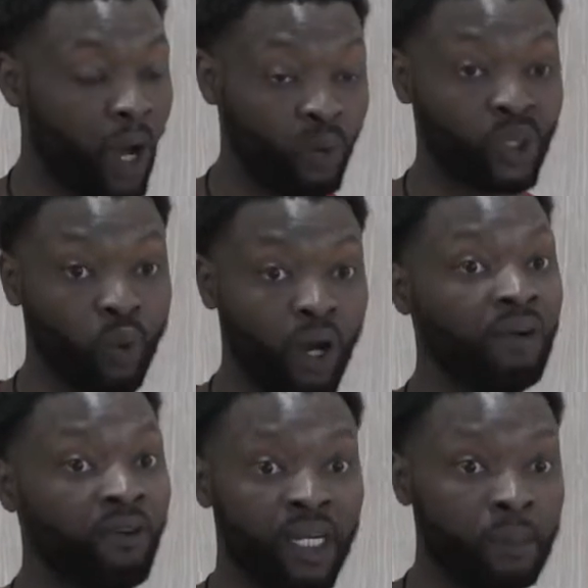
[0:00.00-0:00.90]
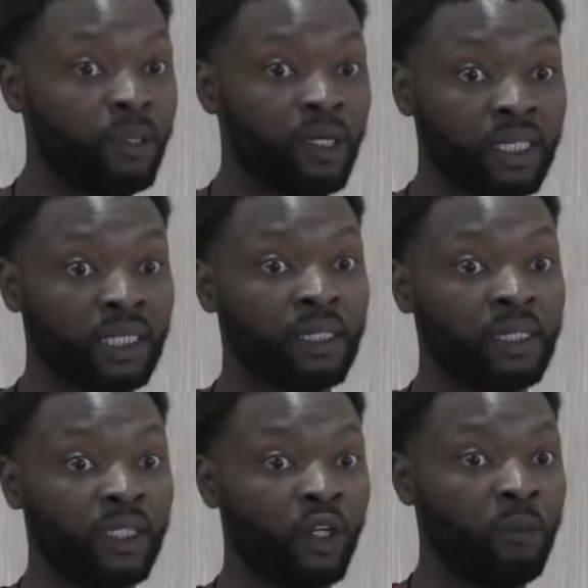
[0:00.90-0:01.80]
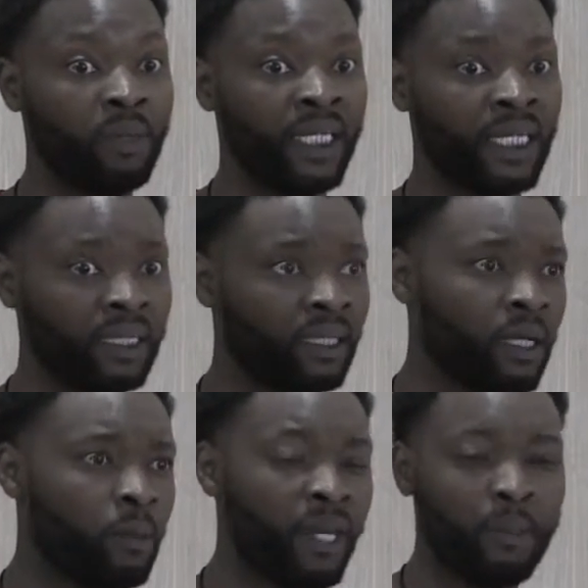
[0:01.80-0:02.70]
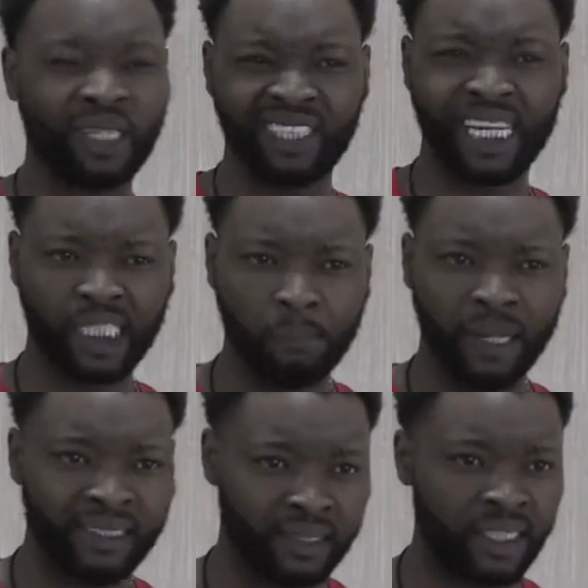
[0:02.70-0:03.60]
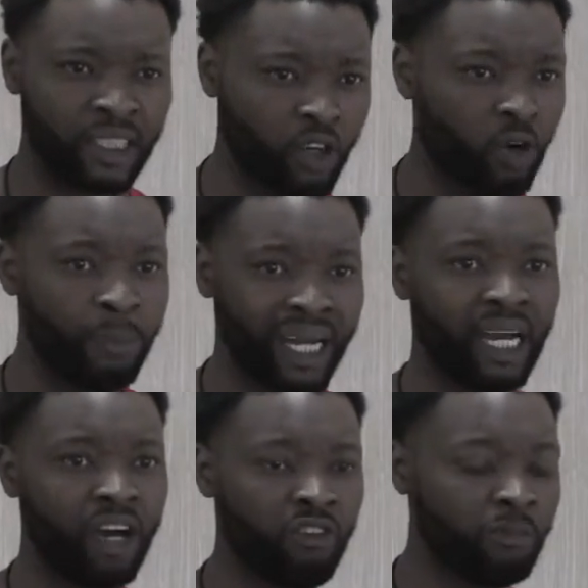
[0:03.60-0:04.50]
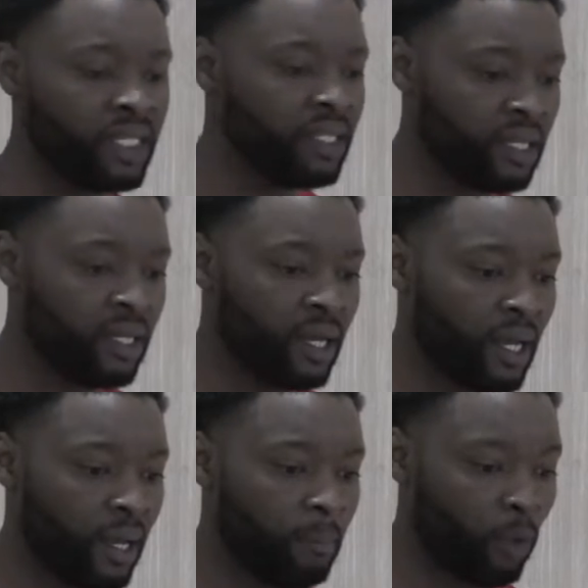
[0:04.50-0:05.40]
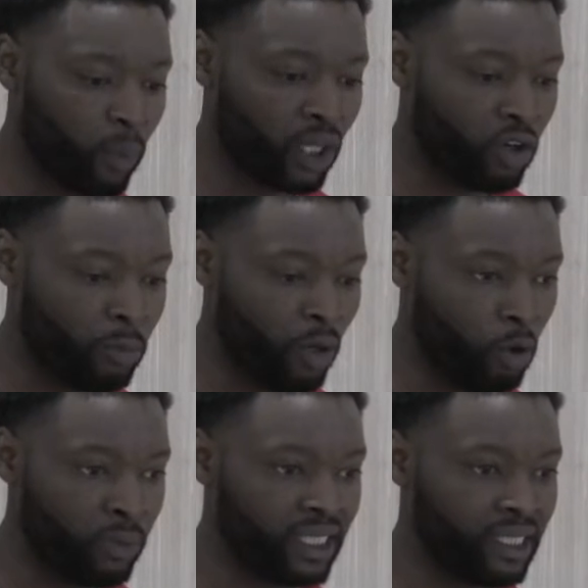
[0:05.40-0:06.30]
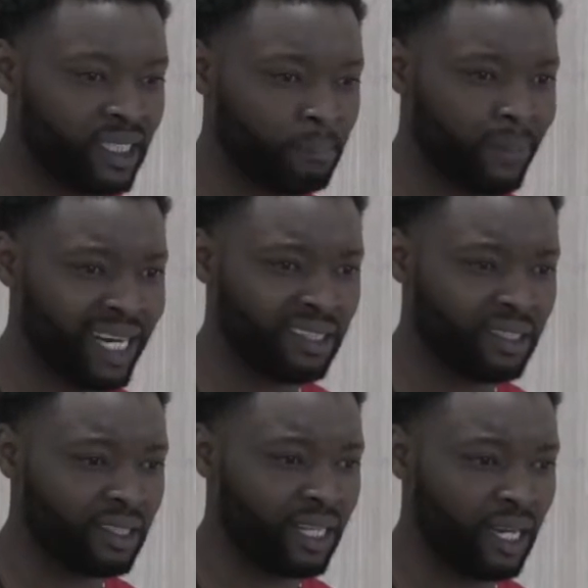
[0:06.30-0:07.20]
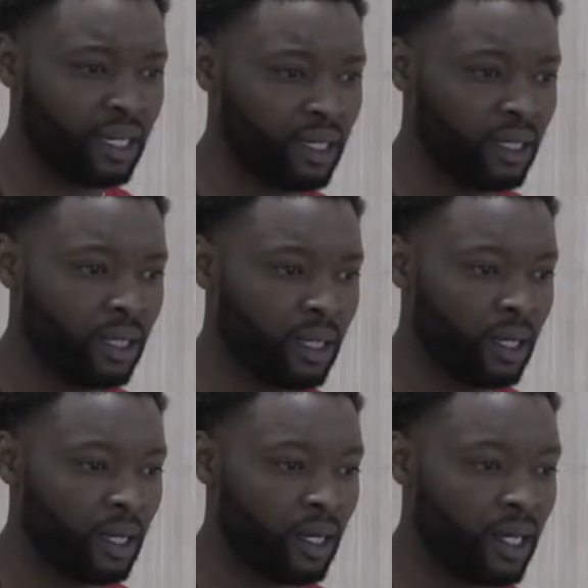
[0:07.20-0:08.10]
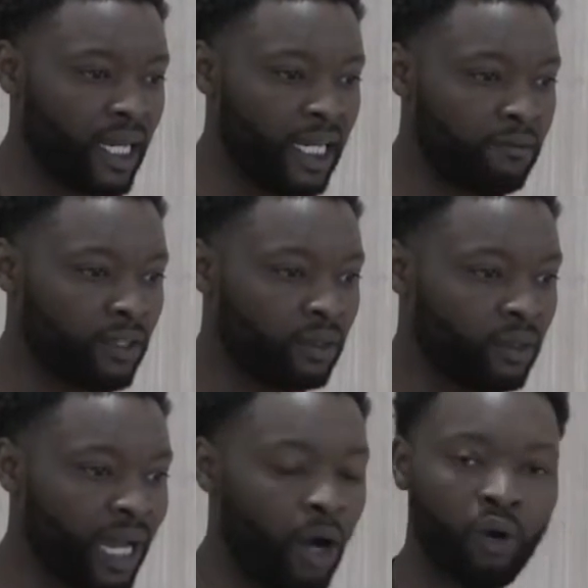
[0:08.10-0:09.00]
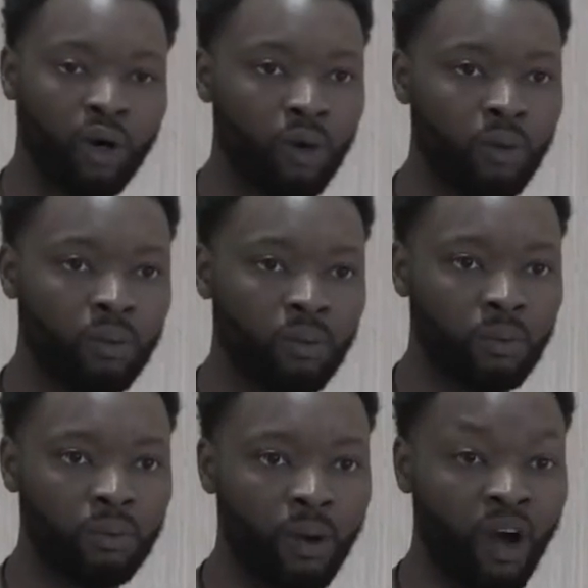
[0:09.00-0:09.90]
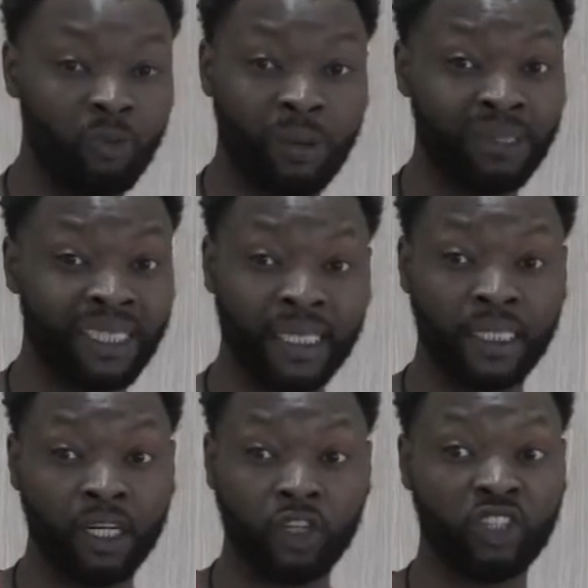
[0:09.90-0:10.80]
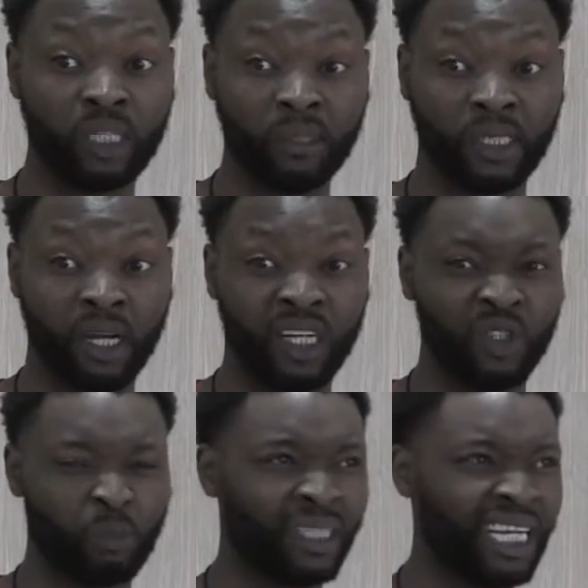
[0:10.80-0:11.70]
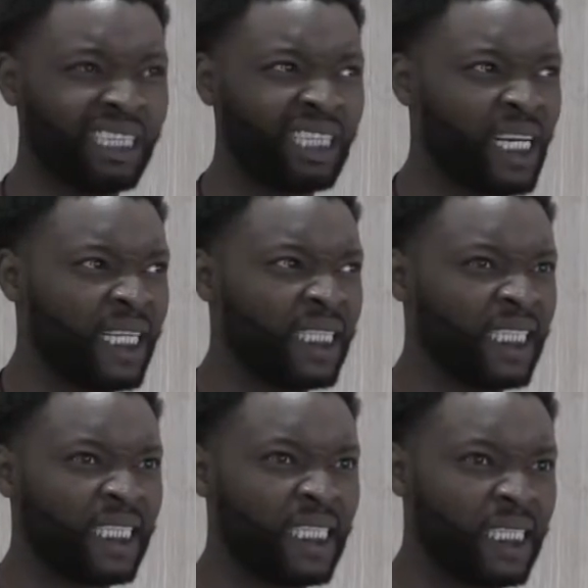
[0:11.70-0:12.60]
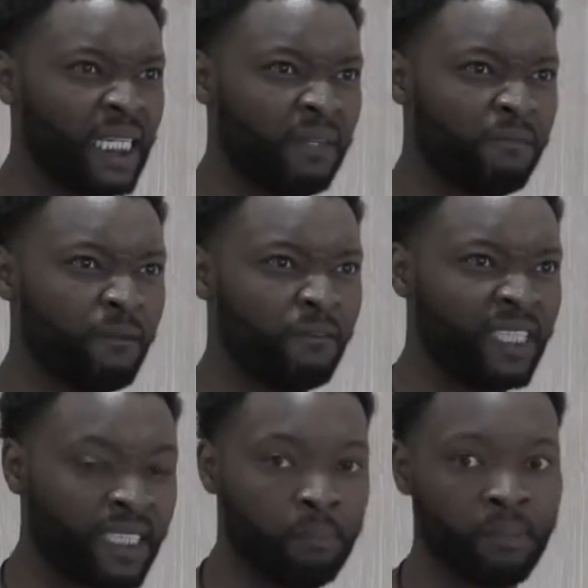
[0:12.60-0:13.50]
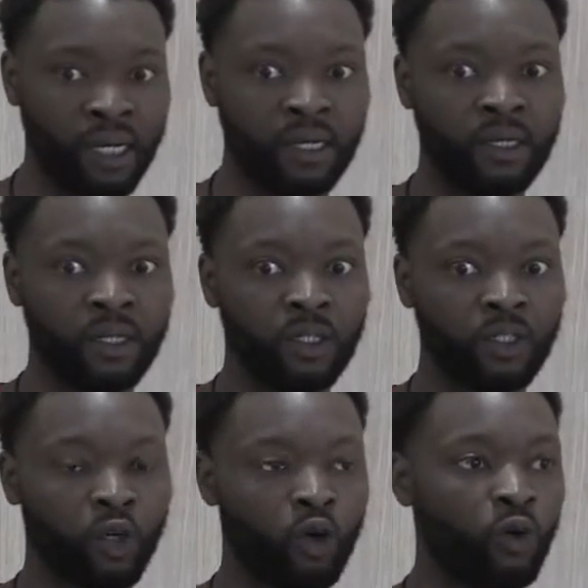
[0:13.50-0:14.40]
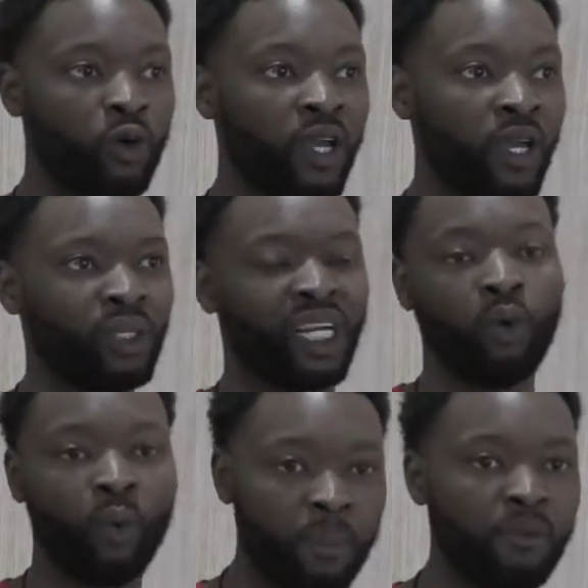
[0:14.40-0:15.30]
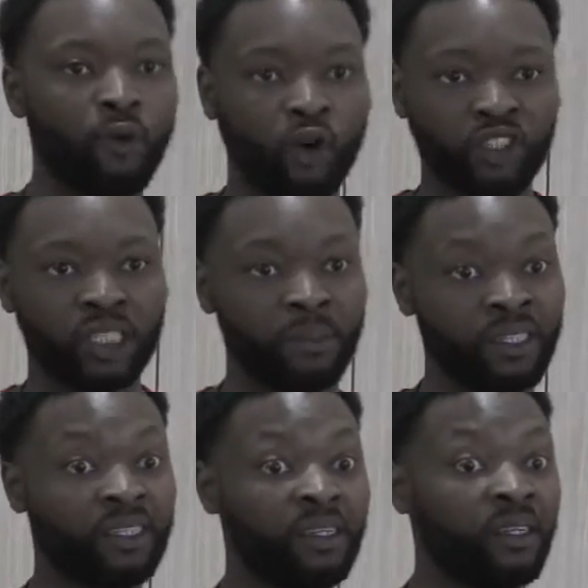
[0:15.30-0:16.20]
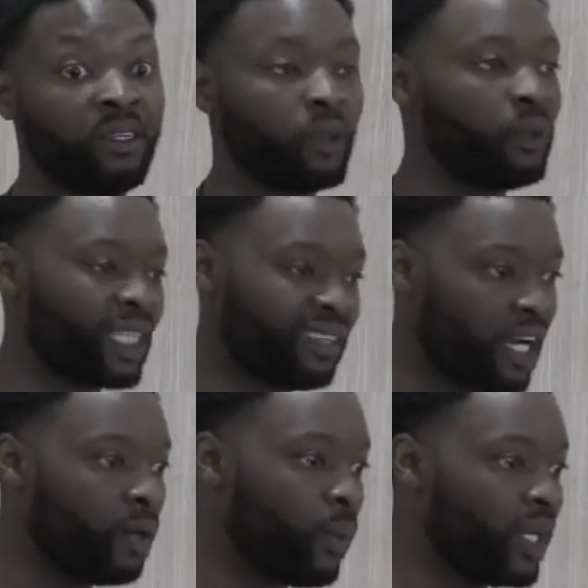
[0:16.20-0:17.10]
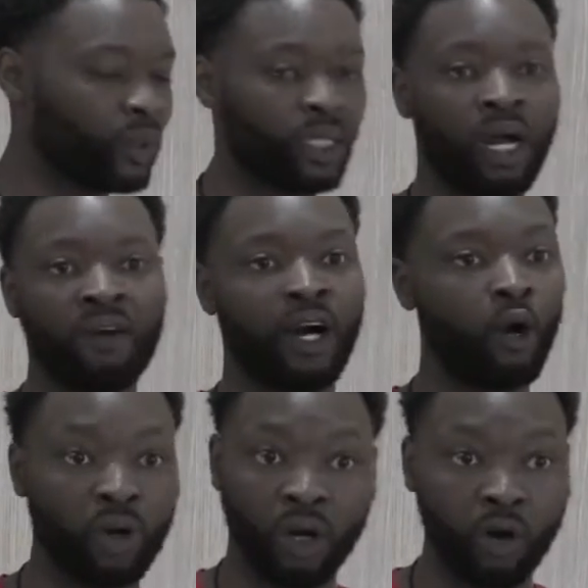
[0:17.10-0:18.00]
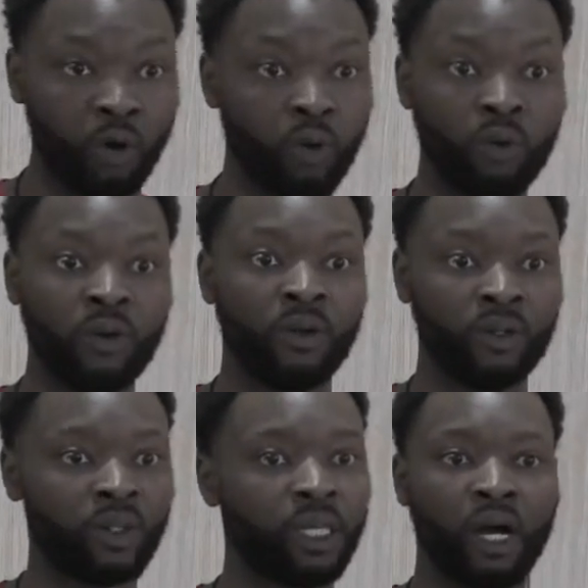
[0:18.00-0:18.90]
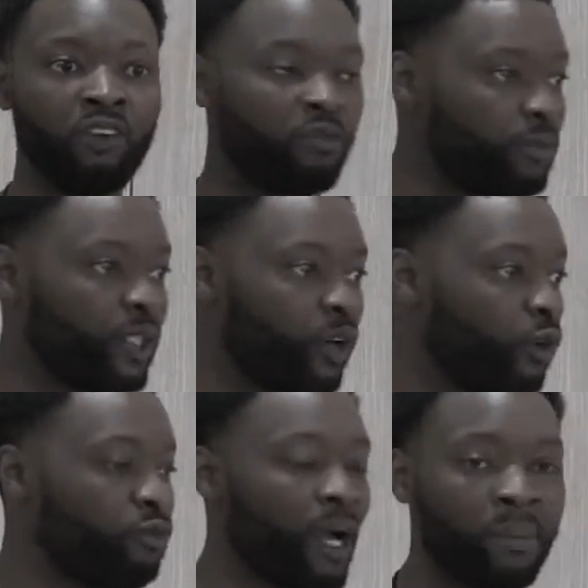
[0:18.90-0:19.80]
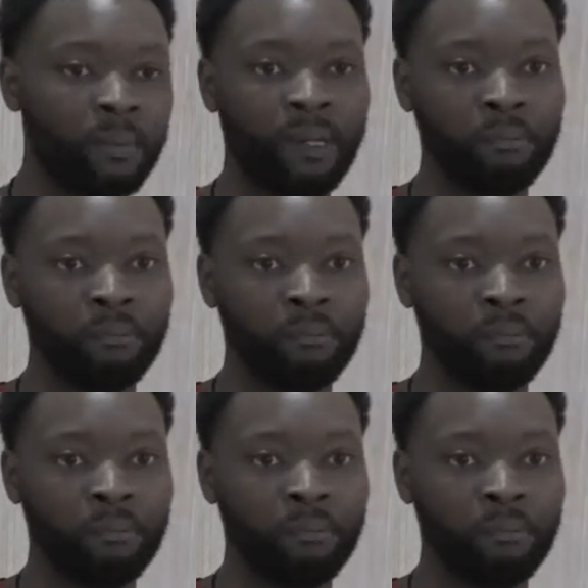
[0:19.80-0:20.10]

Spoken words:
I was quite a violent person, you know what I mean? And people just expected this to come back out of me. But when I come home, it's mad that even alcohol, I remember sitting there at Christmas time, because my dad died the 16th of December, so it was like a week before Christmas. So it was a time where there was a lot of alcohol, there was a lot of, you know, family